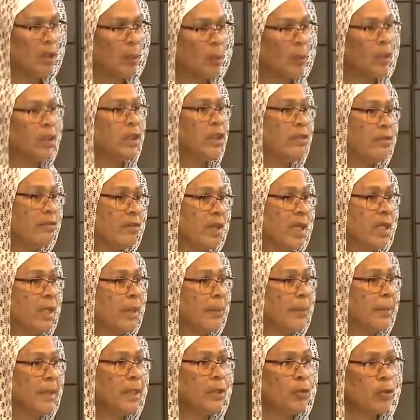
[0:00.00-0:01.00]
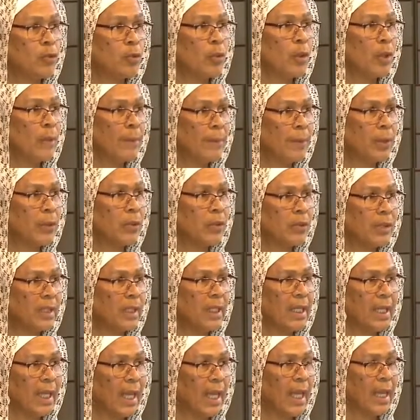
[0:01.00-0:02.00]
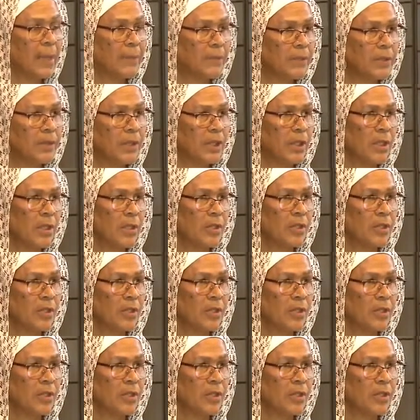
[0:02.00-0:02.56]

would develop into opposing camps.